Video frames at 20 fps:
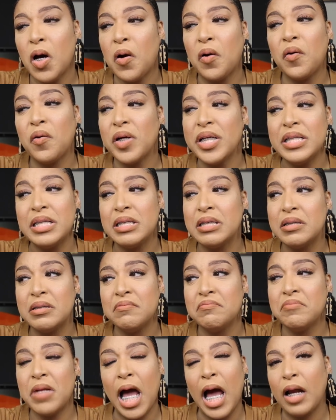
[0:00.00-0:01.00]
or
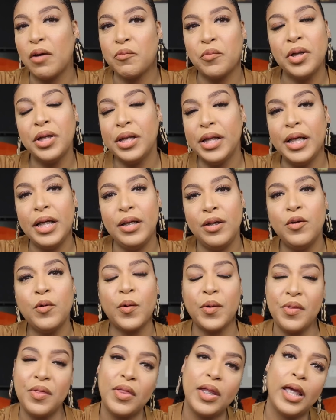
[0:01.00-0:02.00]
it's not really
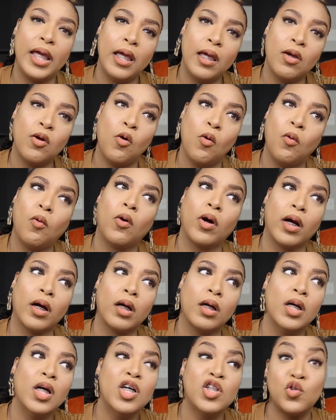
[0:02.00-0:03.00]
your thing
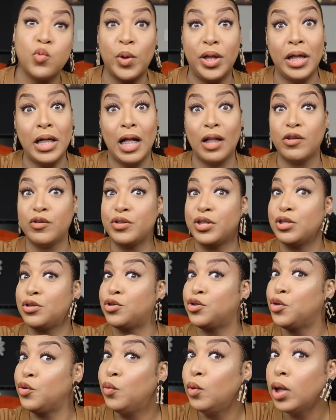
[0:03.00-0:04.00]
or $20
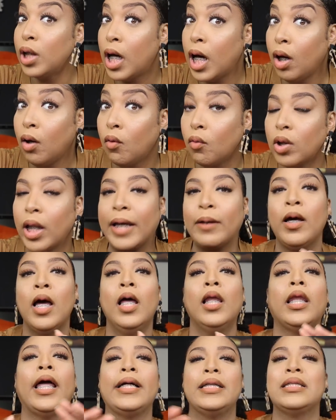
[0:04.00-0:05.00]
is too low. Like
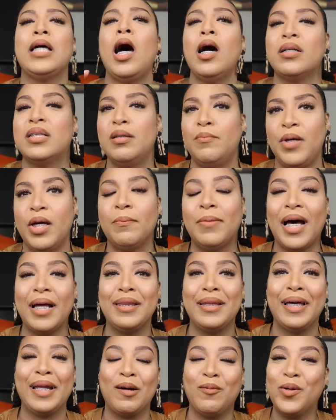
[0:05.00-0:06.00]
like talk to me
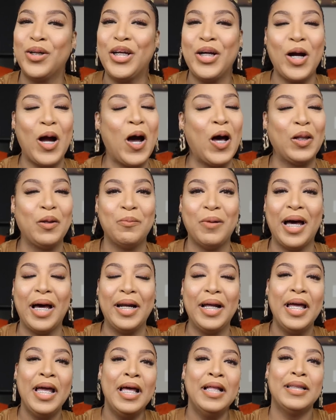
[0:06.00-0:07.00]
about that. I want to hear all
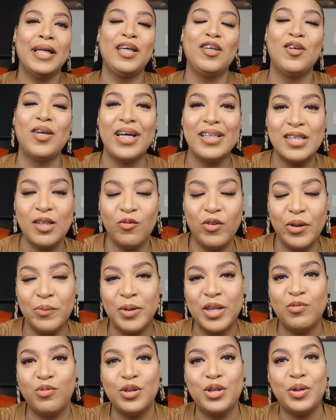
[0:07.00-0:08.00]
about it. Thank you guys so very
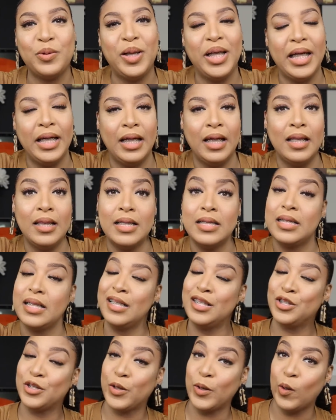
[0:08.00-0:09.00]
much for tuning in. This
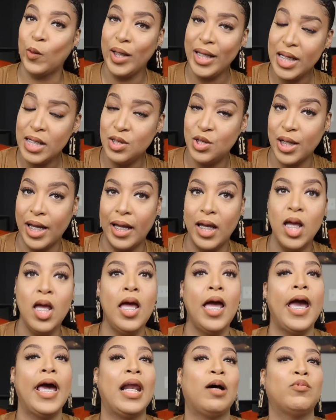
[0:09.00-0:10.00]
is your girl EJ
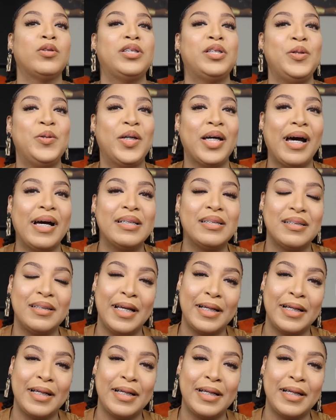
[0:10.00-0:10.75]
and I will see you guys